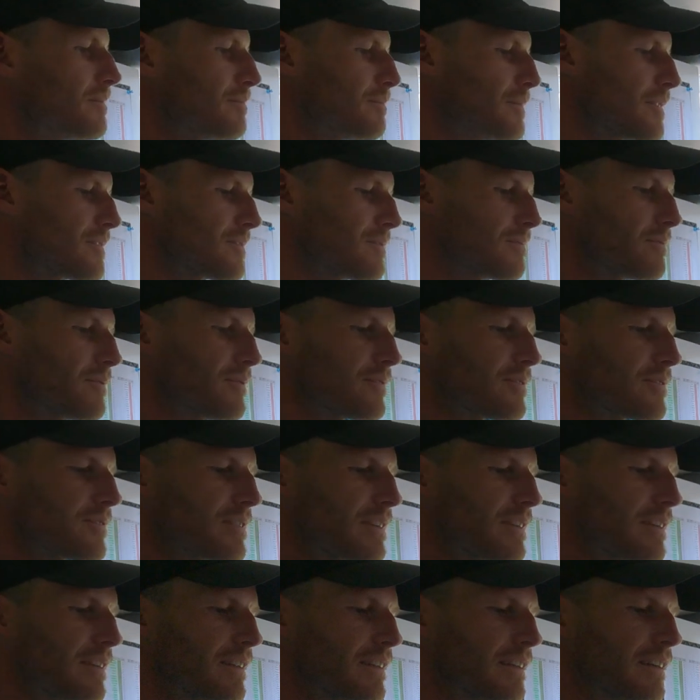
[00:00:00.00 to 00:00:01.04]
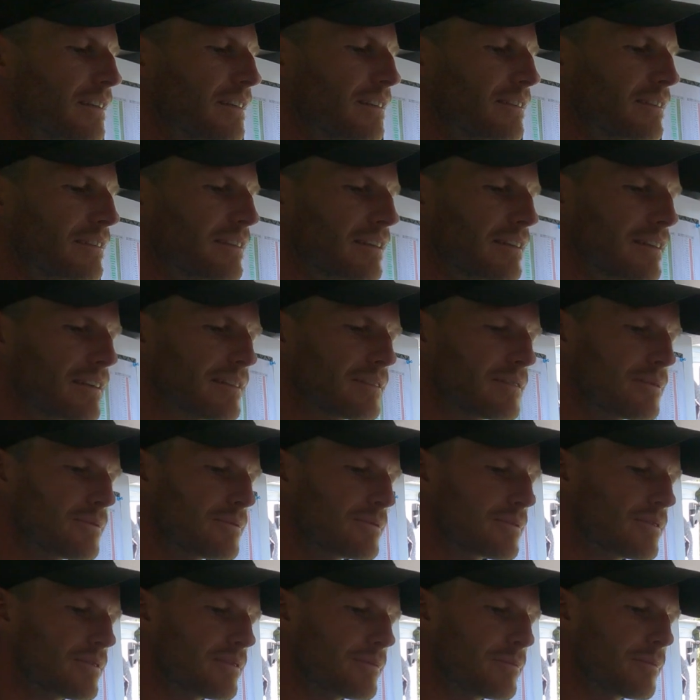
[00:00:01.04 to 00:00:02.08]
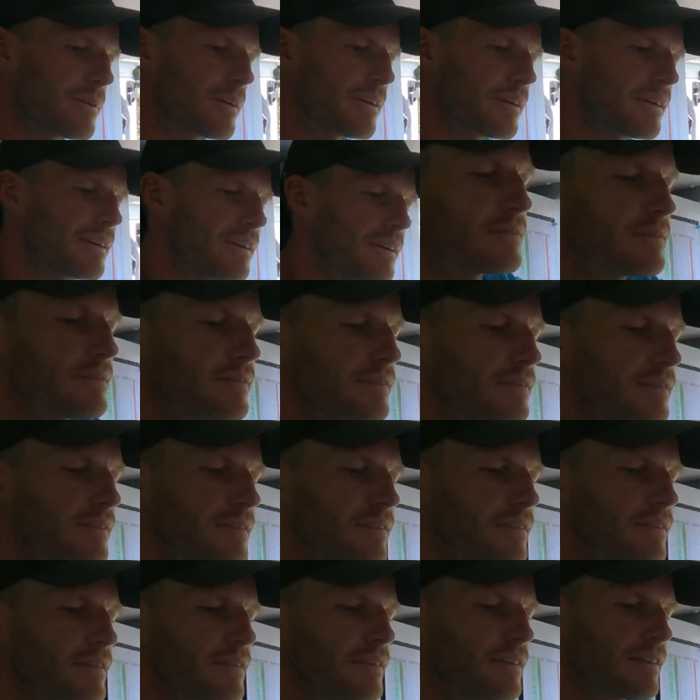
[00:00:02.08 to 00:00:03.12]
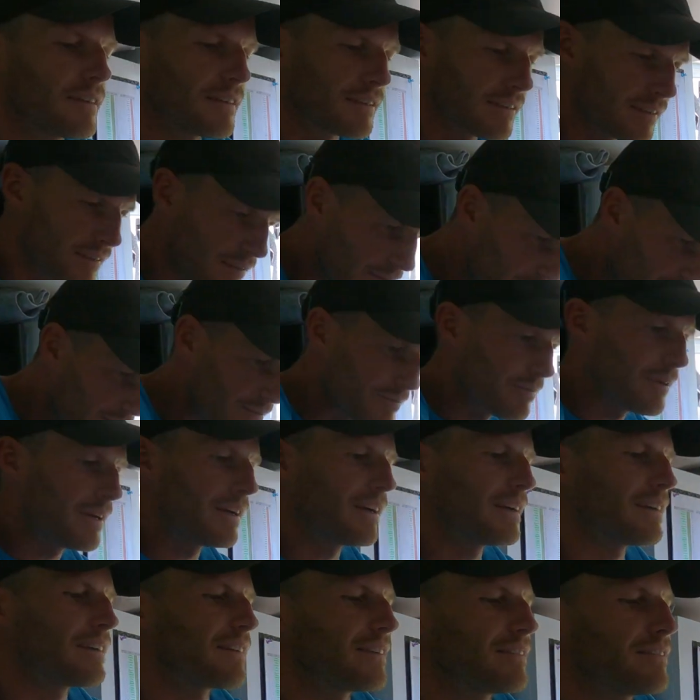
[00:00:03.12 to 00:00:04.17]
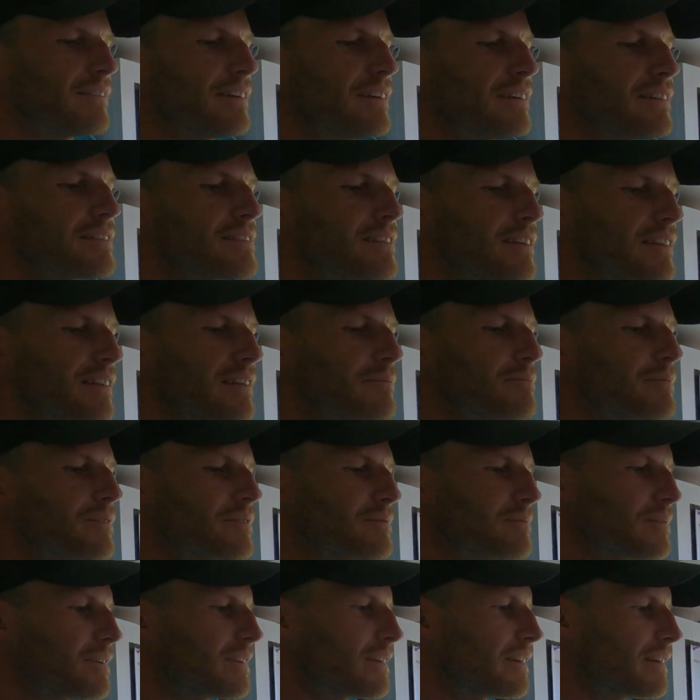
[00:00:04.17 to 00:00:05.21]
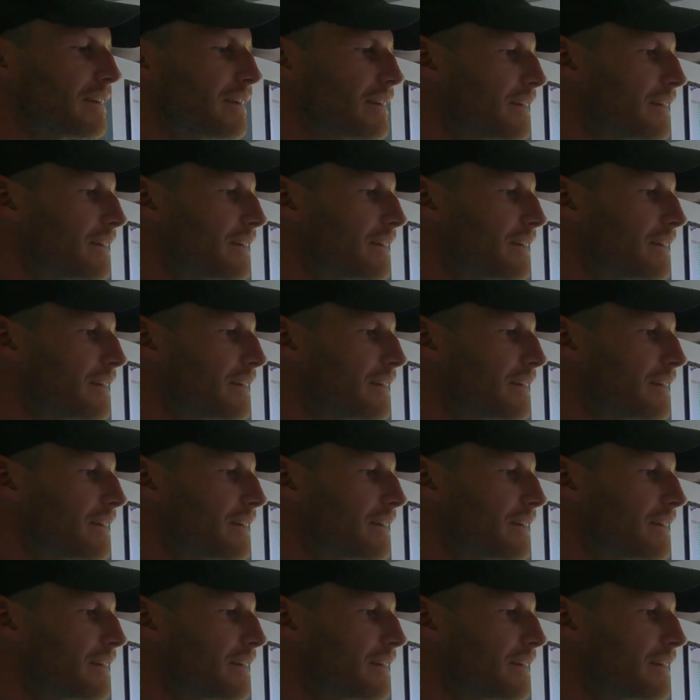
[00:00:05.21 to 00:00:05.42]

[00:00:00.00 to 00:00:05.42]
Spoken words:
Bits of roast chicken again, get that used up. Right, I'll take them with me.